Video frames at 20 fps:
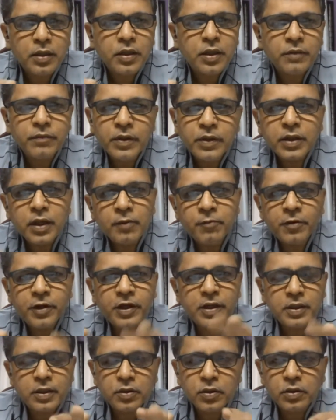giving
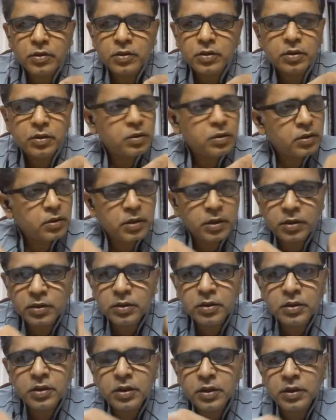away
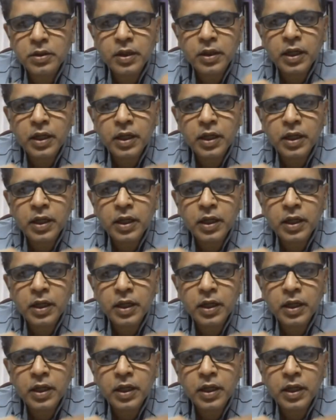the